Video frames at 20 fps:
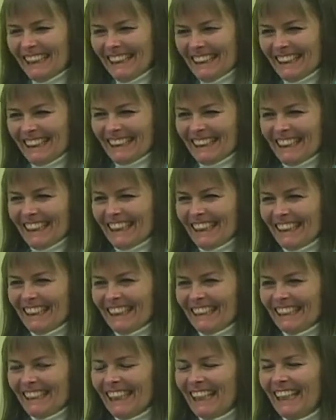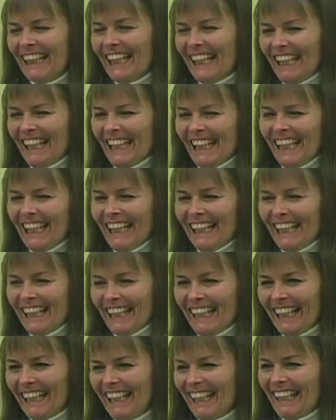sort of thing.
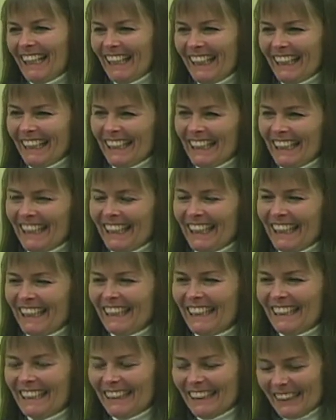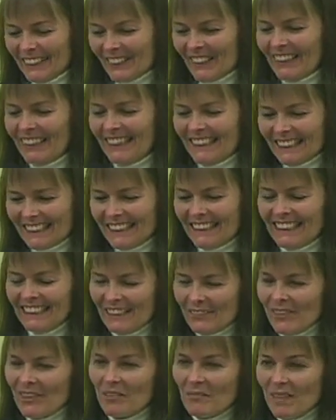And, you know, and there's, it's
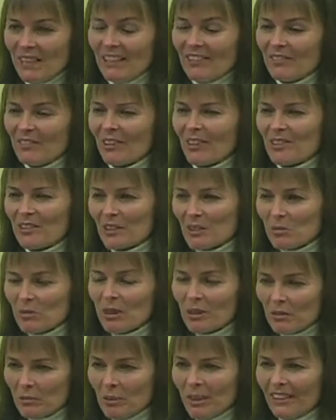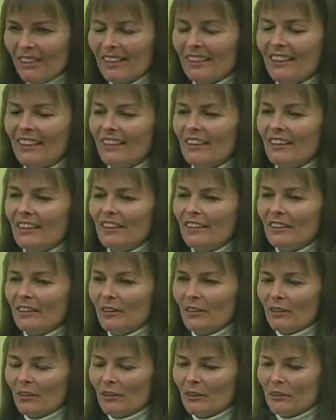with me, of course, it's with me,
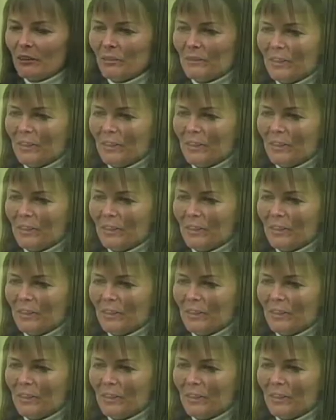you know,